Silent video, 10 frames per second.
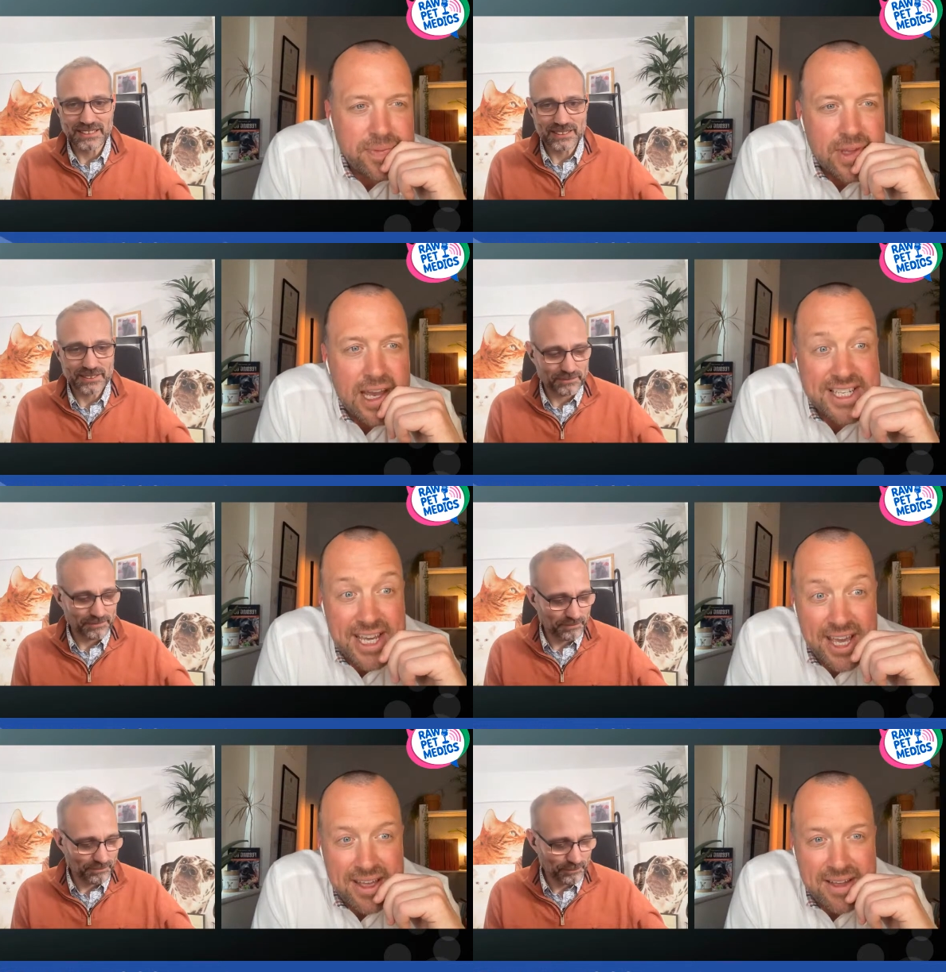Speaker 1: A
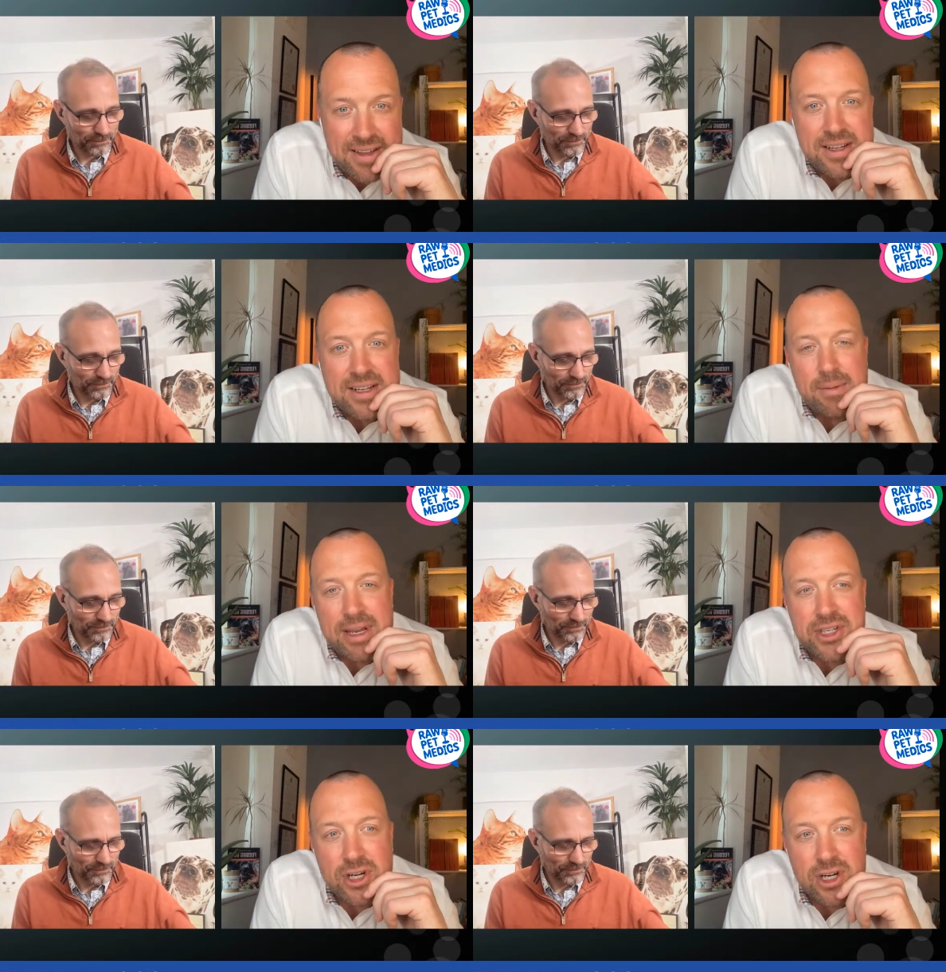day. How
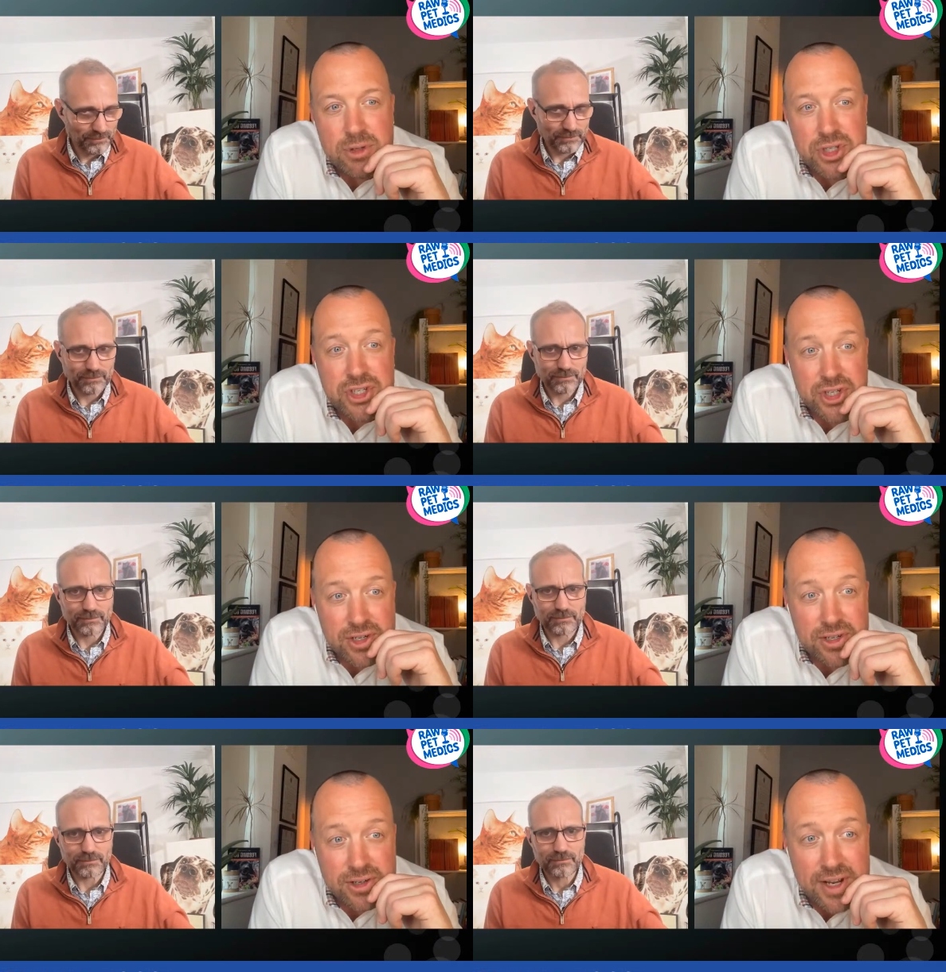many times will she
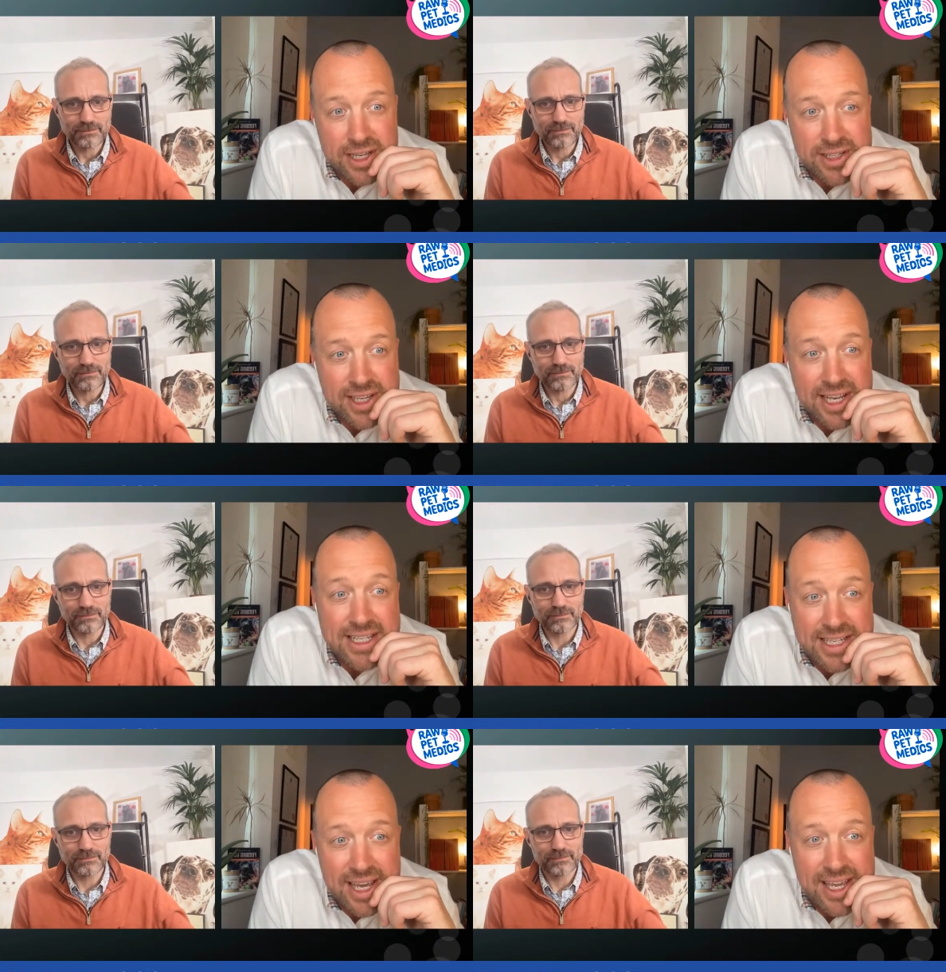turn her eggs a
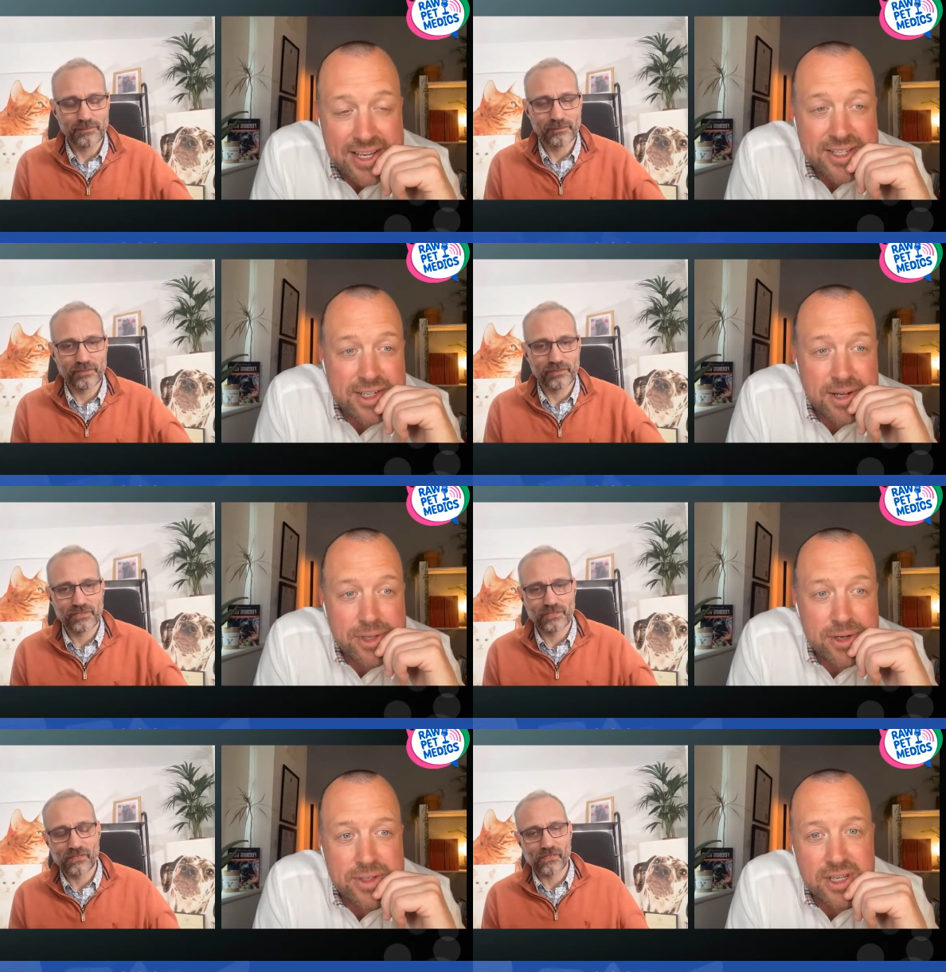day to stop
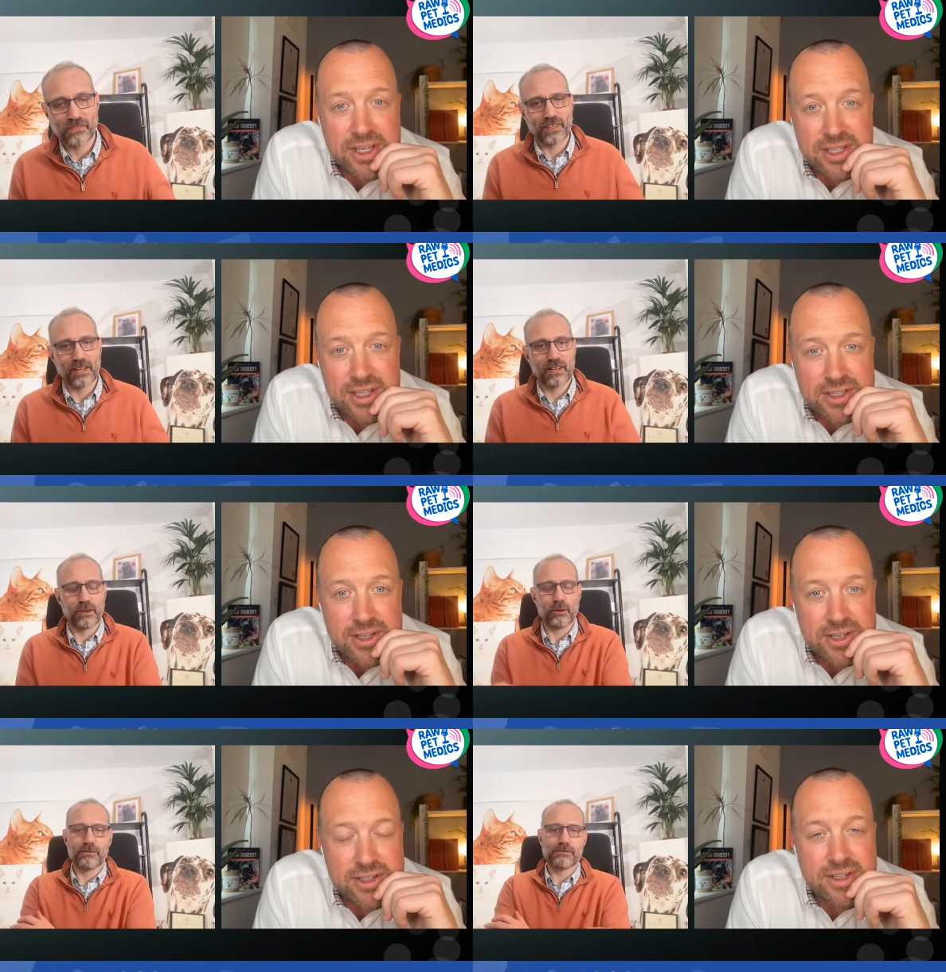the yolk sticking to the
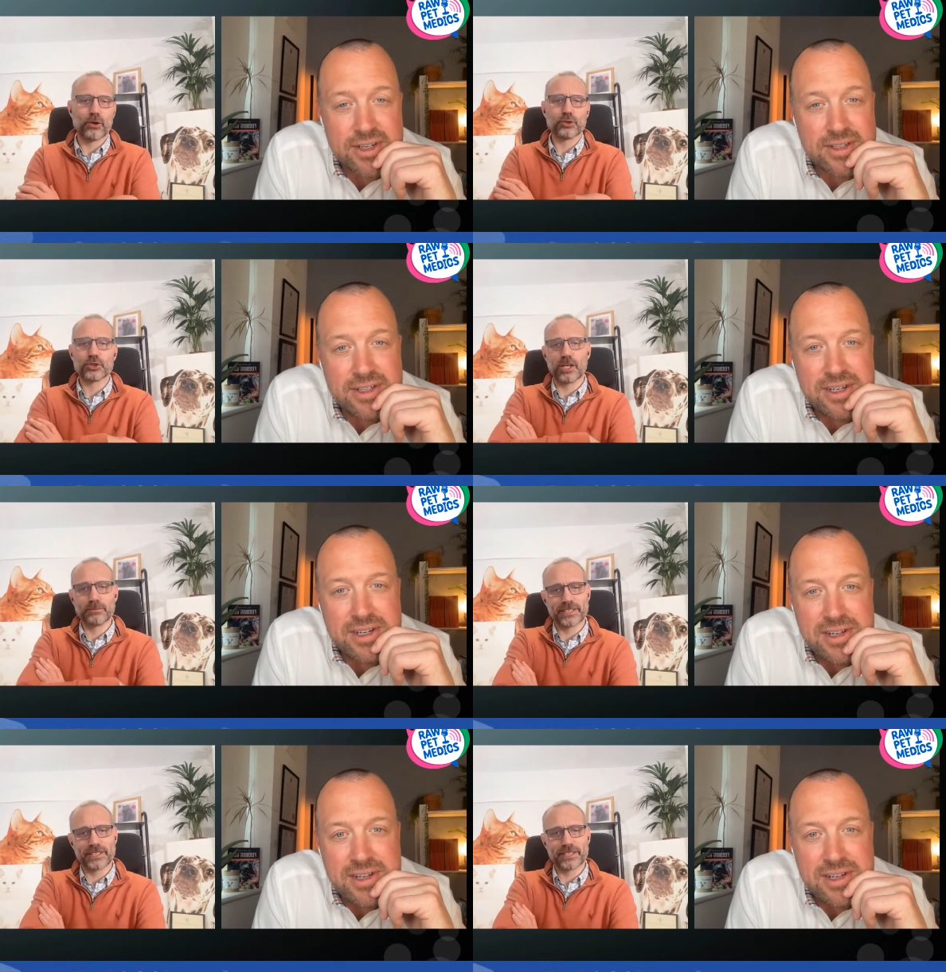inside? Oh, until four
Speaker 2: times a